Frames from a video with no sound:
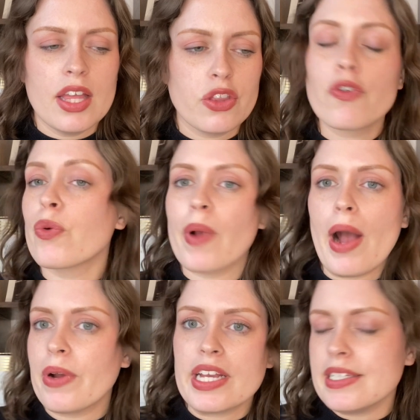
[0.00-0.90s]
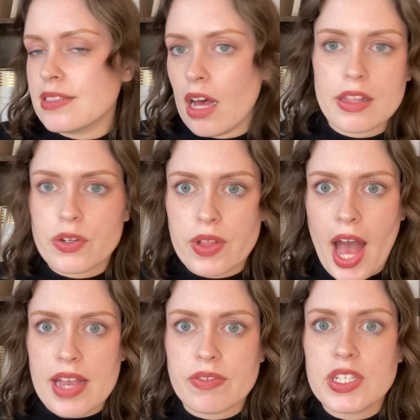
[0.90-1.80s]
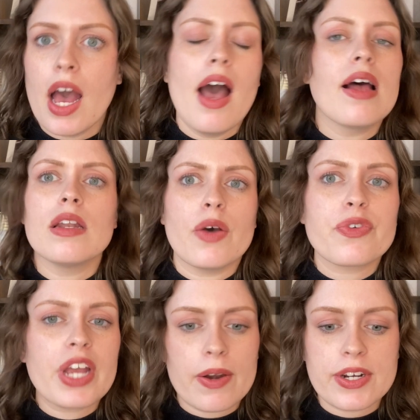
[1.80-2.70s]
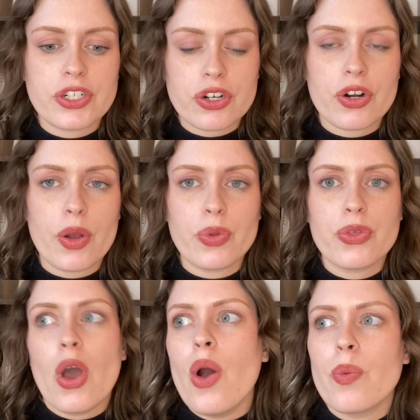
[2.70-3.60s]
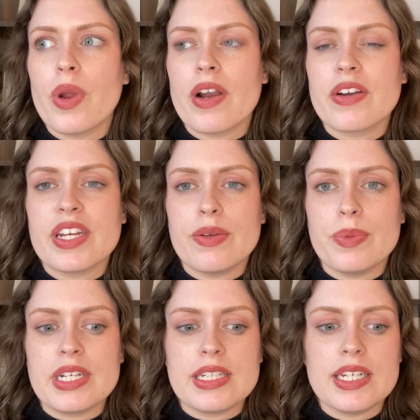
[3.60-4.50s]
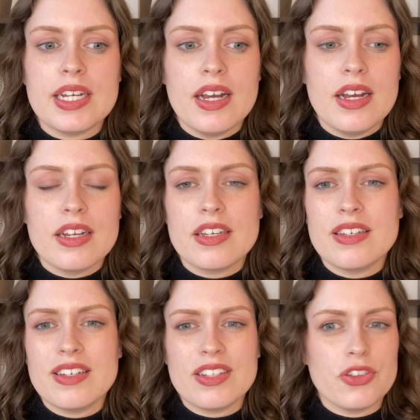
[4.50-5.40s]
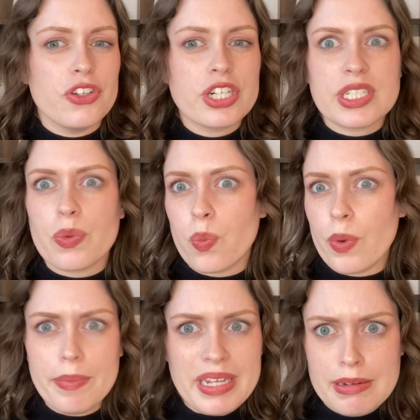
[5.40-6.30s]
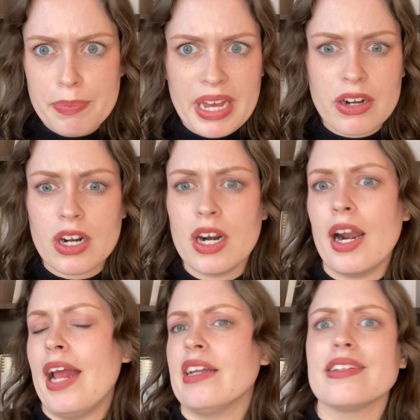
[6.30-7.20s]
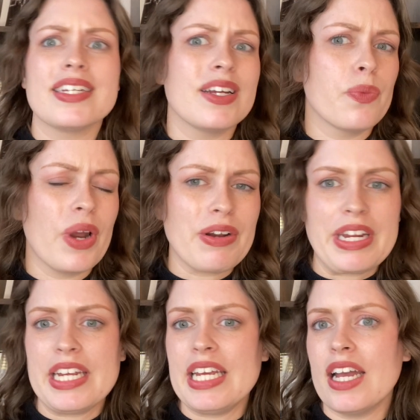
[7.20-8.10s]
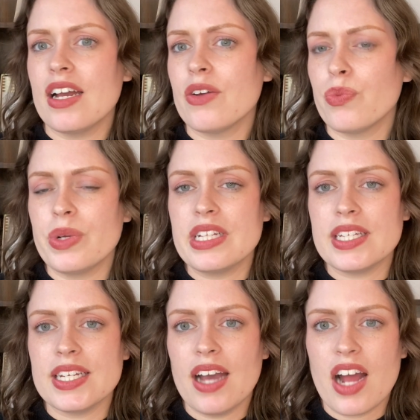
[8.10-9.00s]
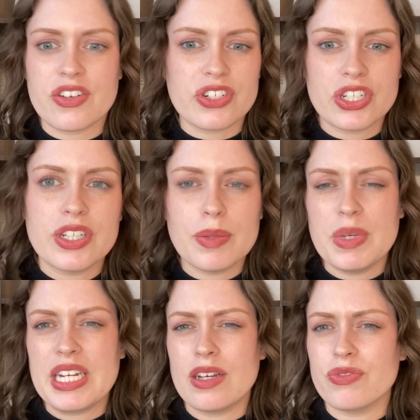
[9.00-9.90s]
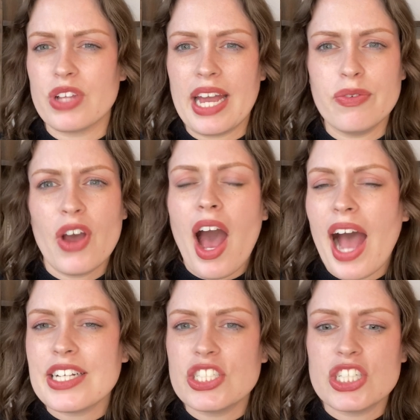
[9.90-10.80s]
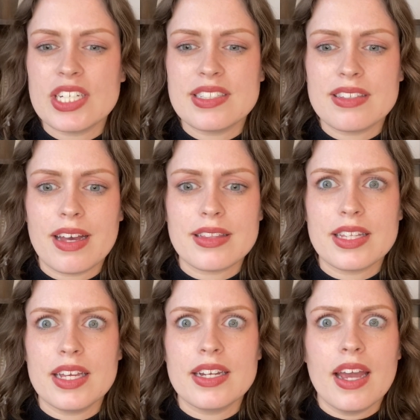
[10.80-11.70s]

throughout his other lives enough character growth where he really looked at women better and where he really understood the meaning of life. I just thought that